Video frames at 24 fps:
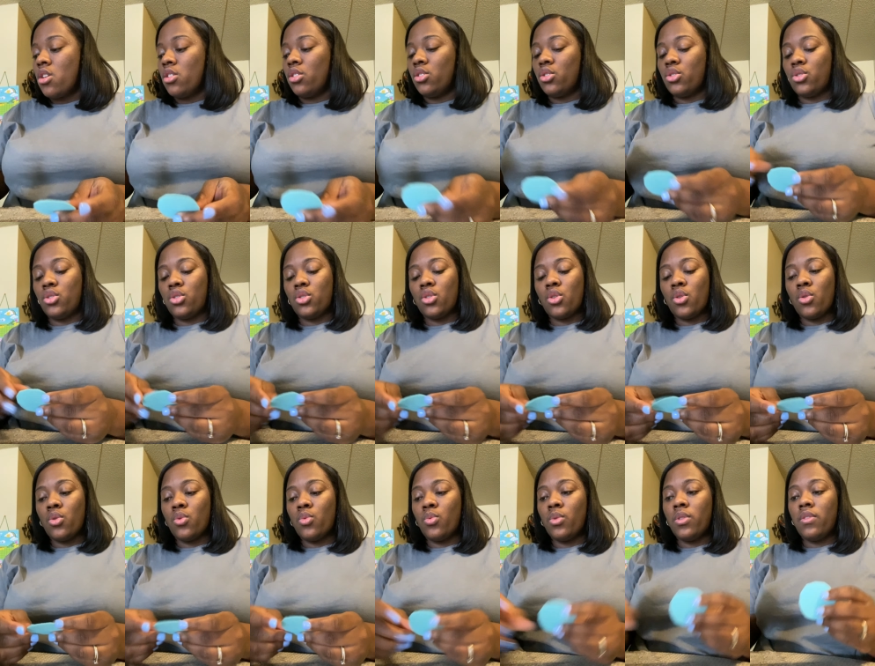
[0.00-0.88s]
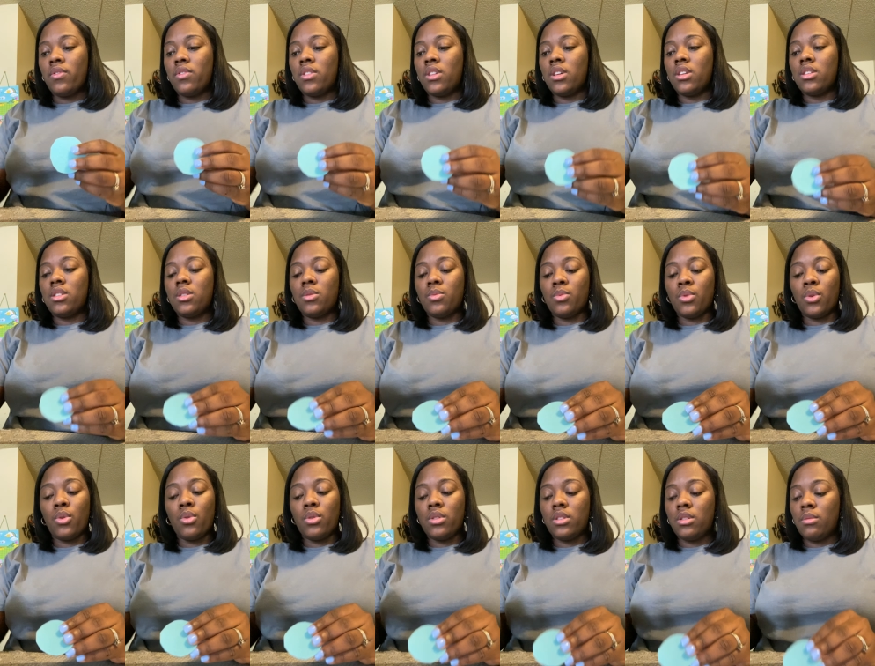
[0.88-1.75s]
So with this, we're
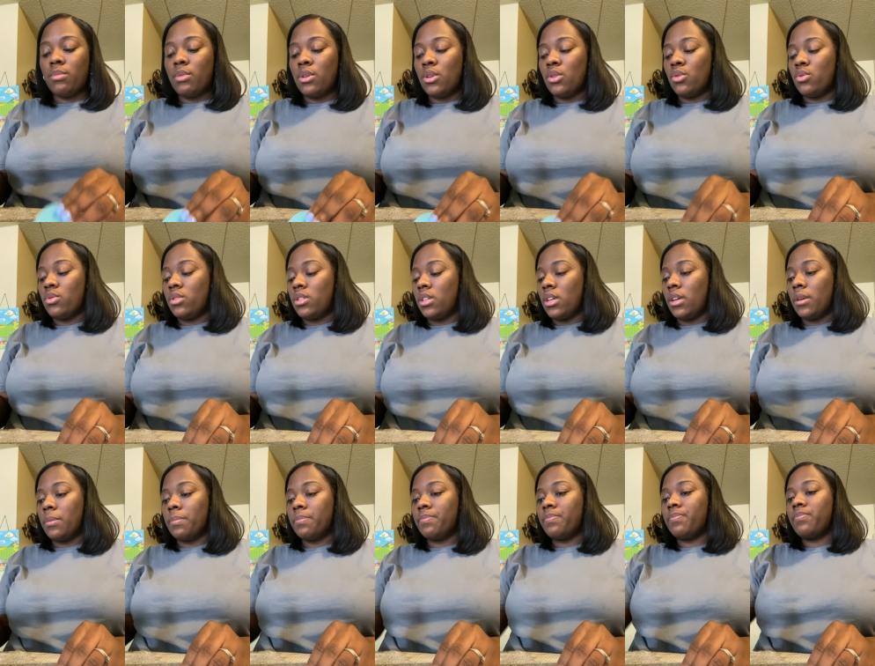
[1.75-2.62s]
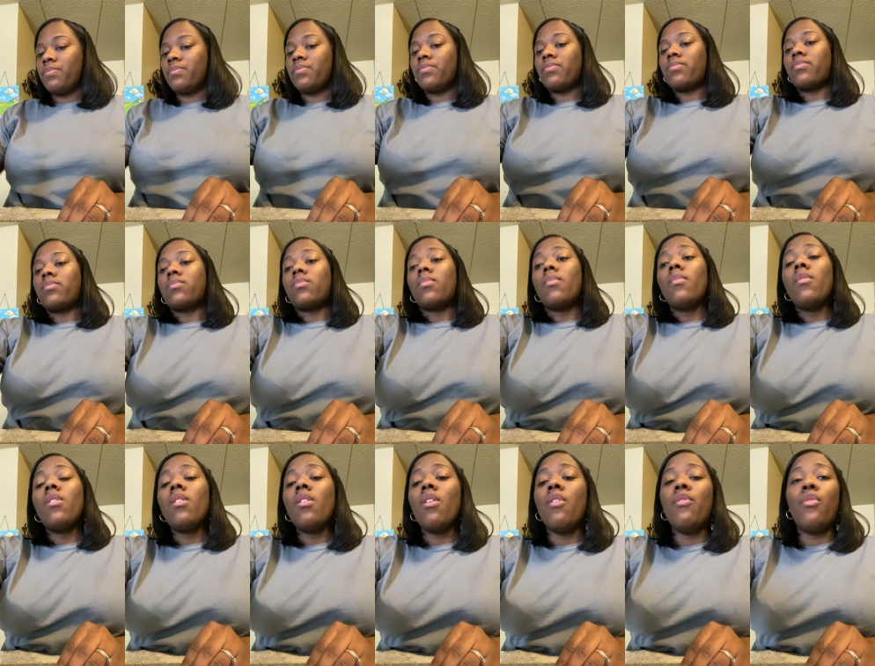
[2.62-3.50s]
going to be using
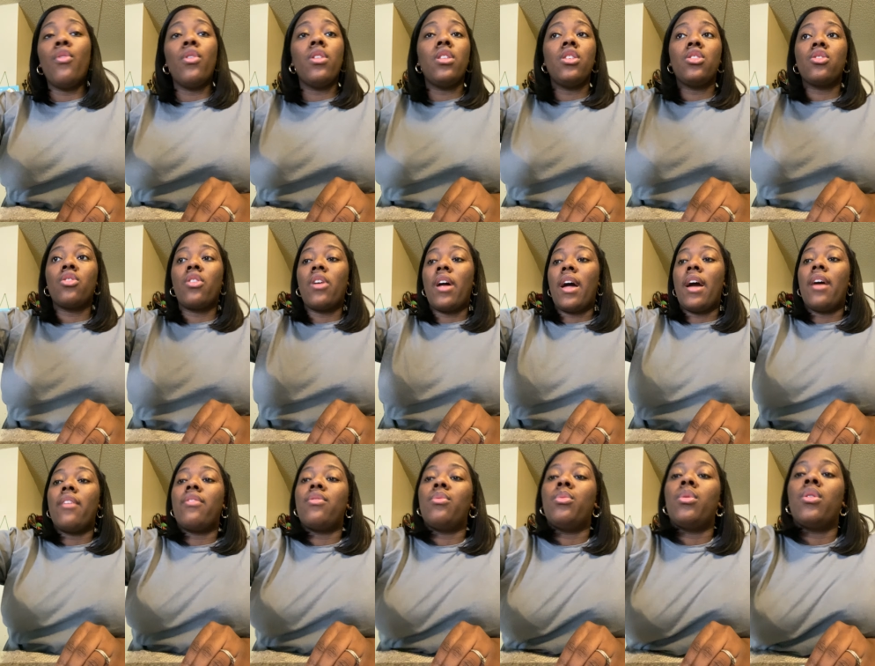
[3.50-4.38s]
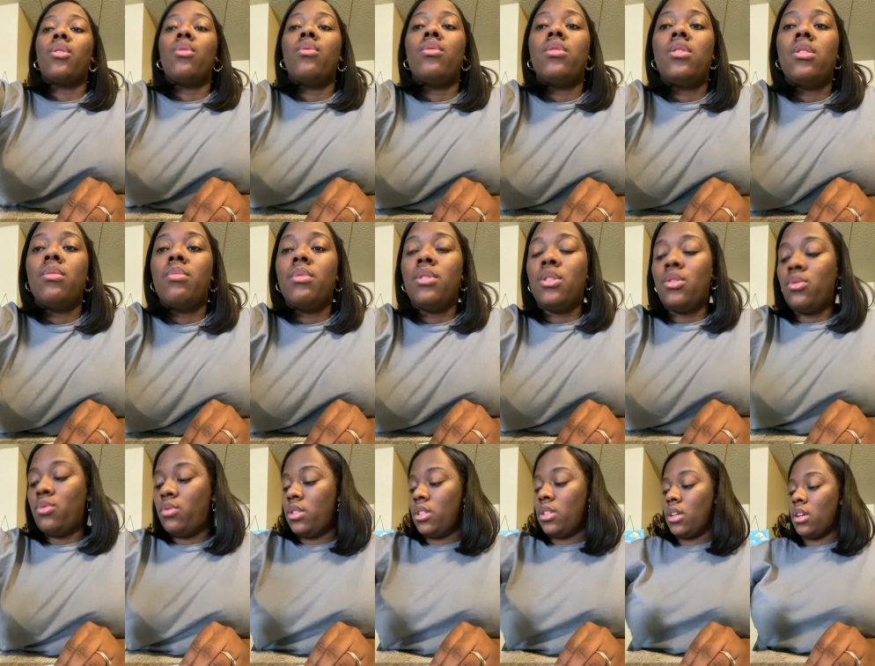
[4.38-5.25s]
for this craft, we're going to be
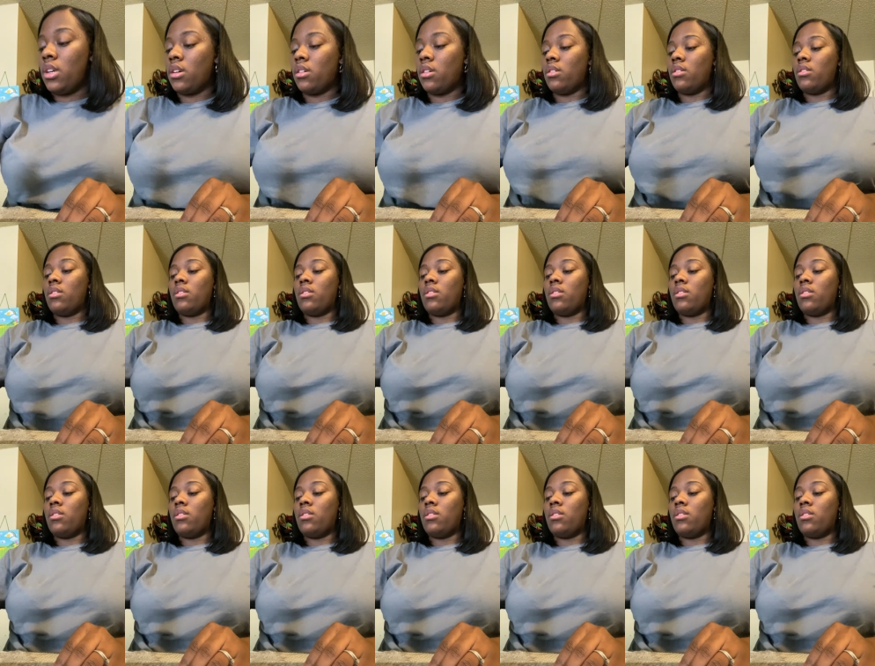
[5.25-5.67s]
using